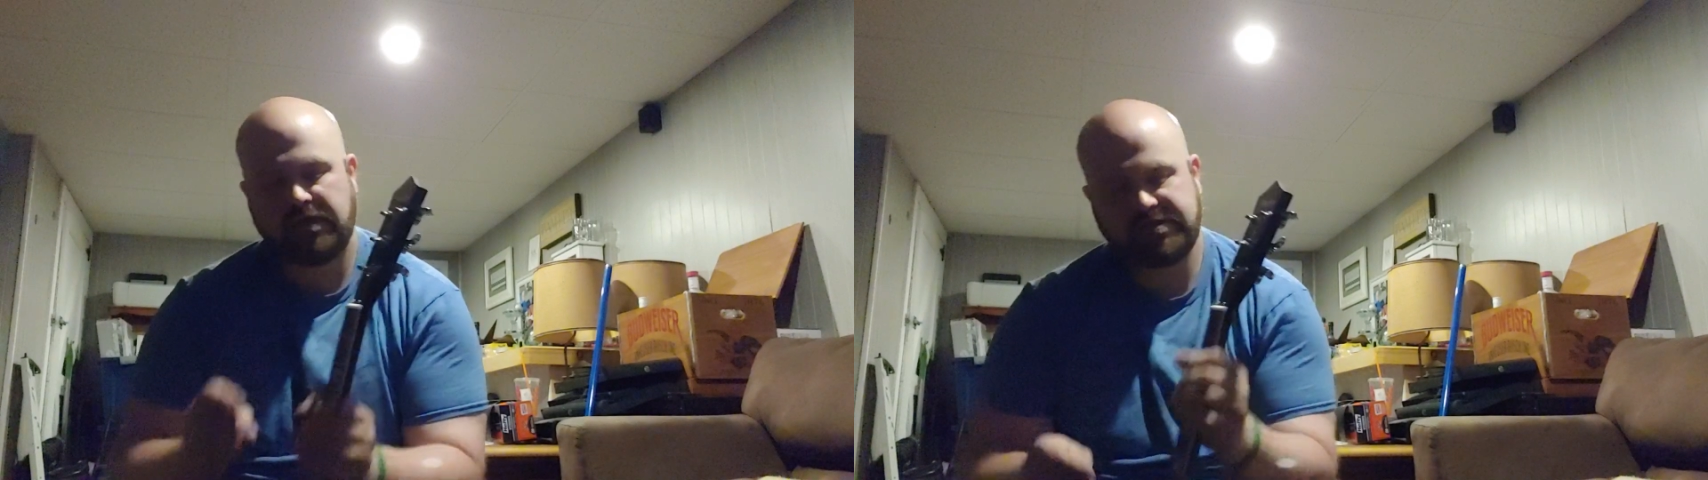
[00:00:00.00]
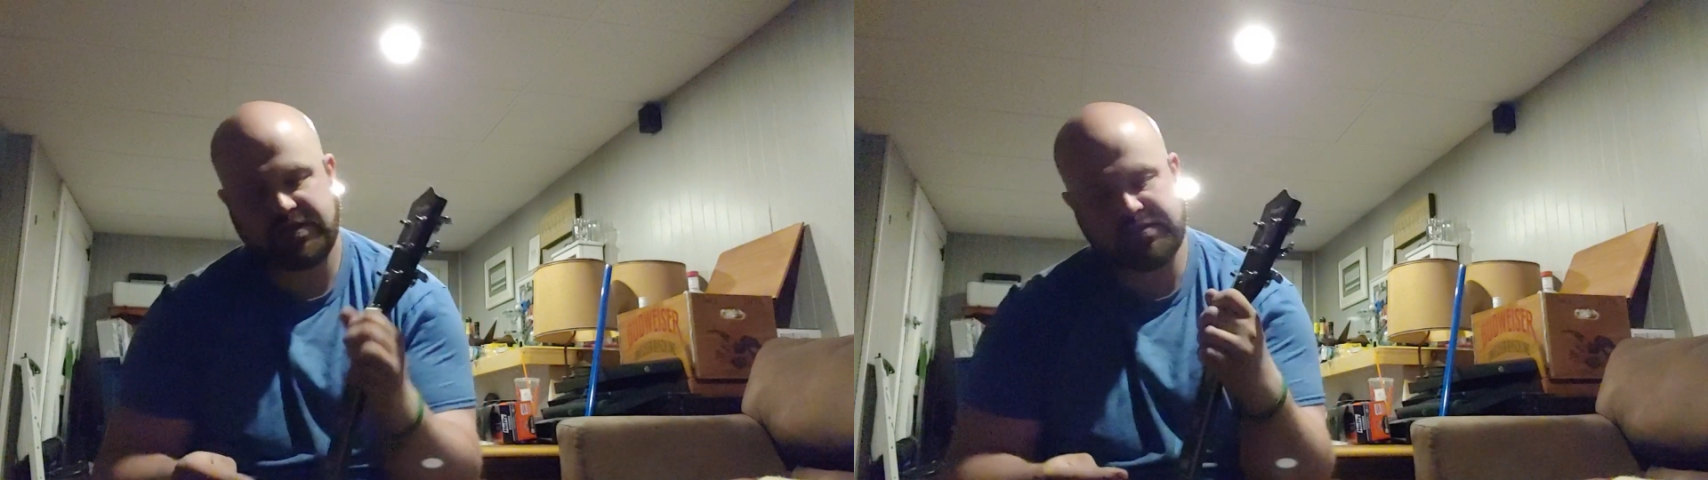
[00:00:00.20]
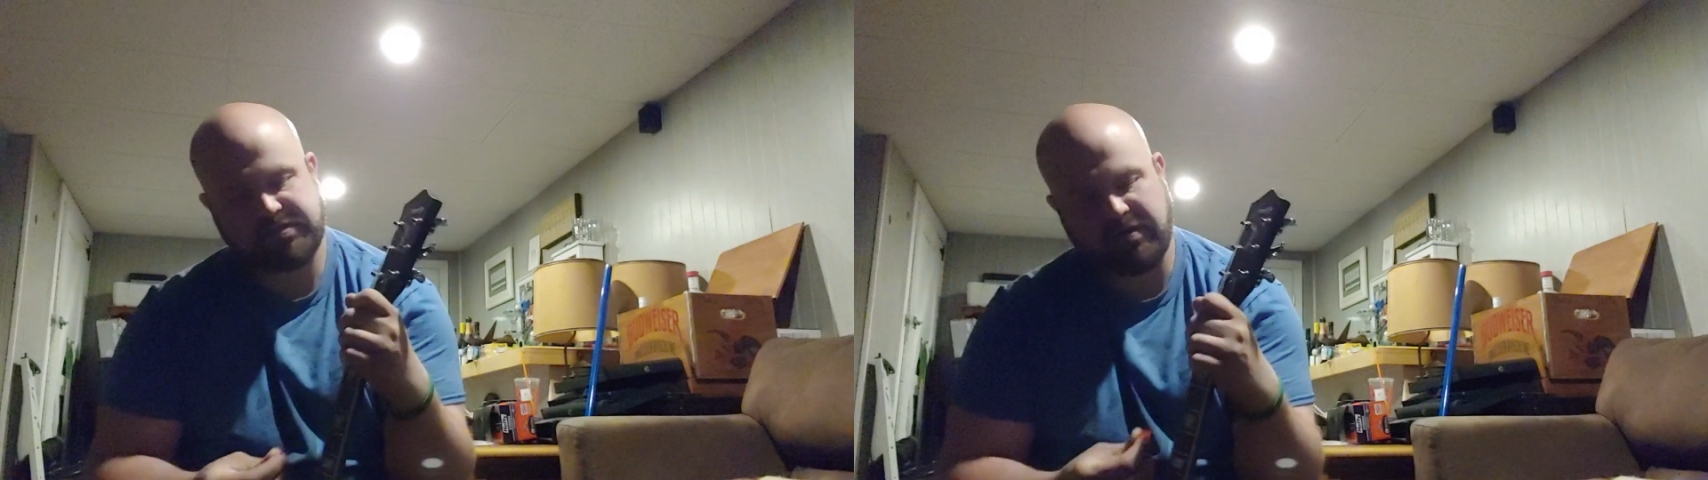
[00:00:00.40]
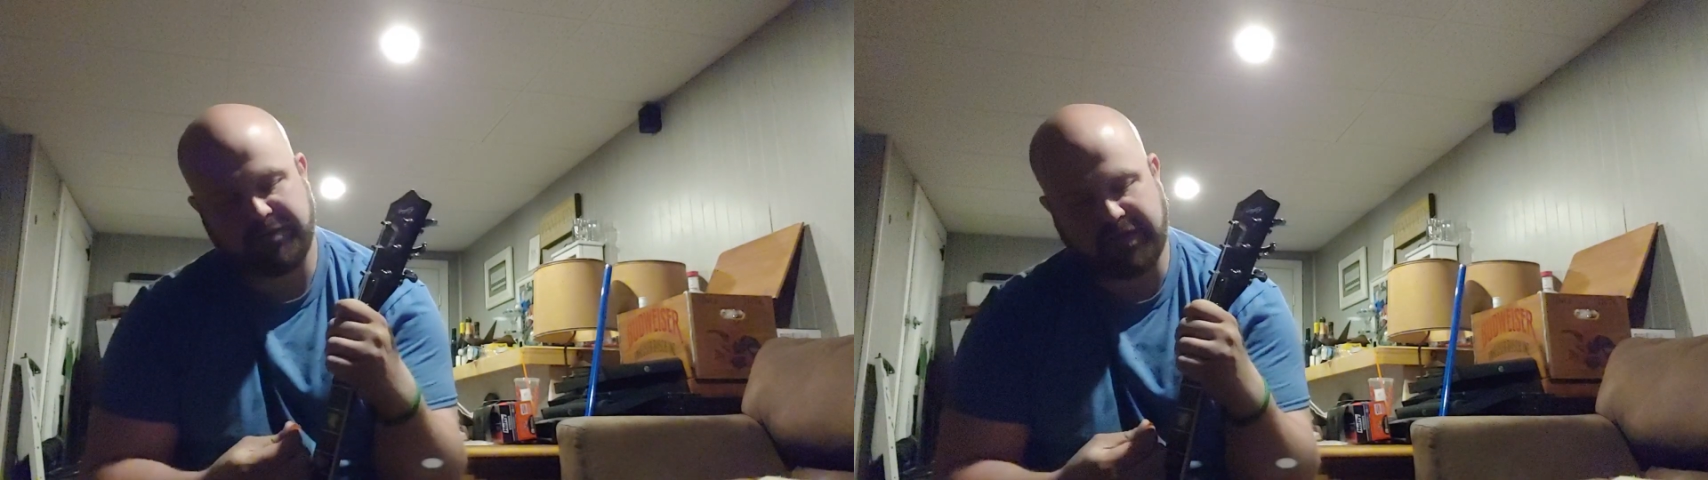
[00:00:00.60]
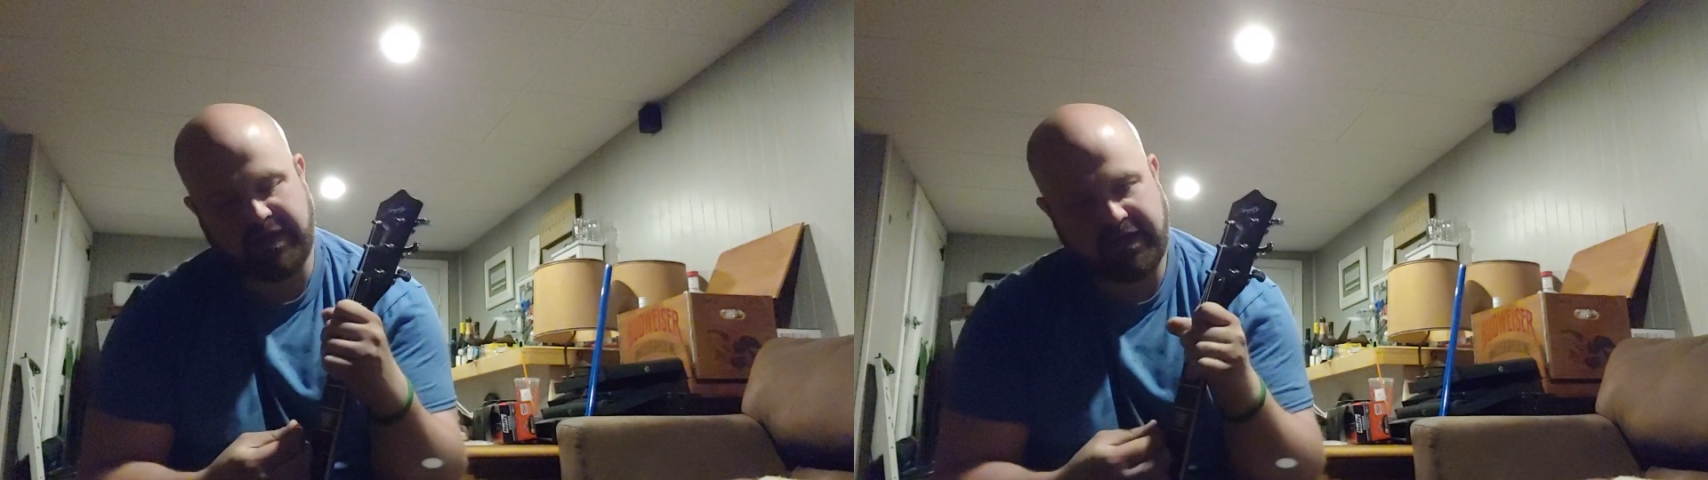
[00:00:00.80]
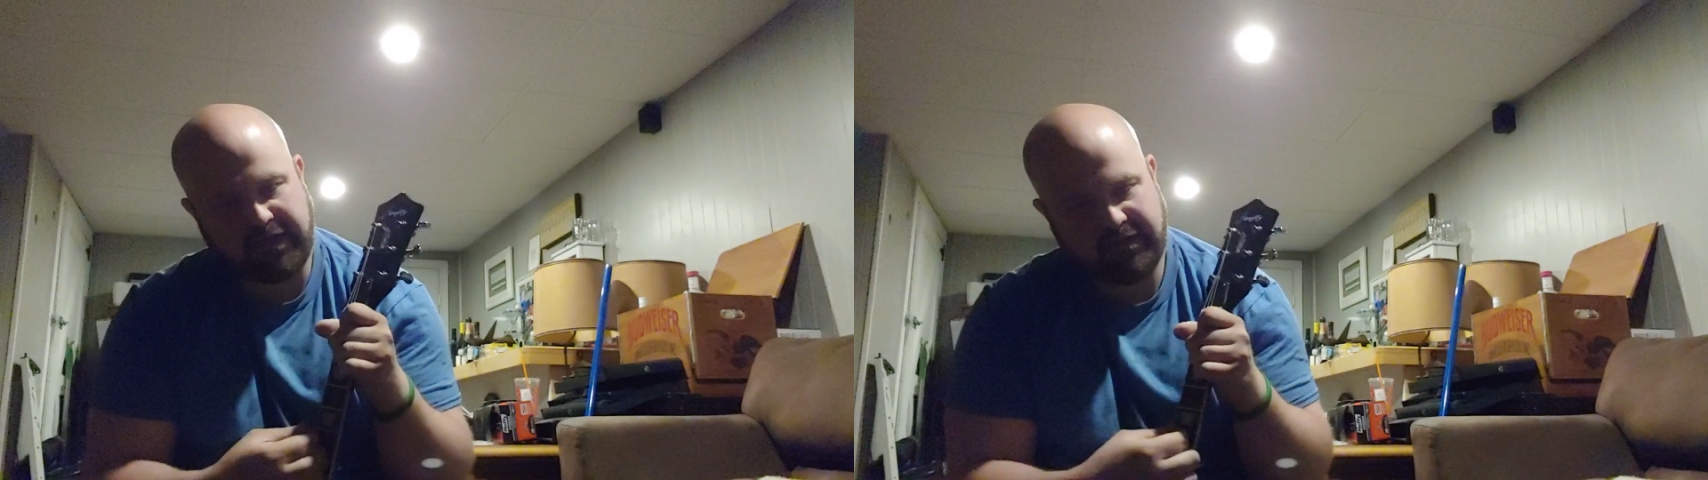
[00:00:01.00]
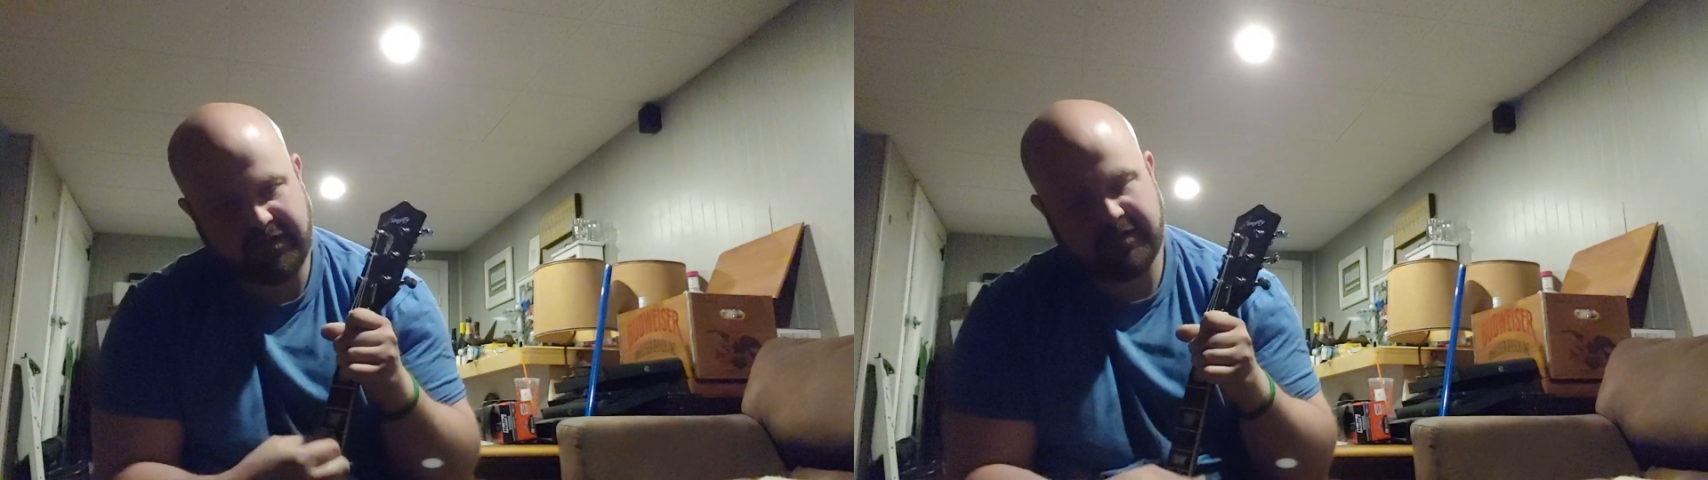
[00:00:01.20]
So you start playing.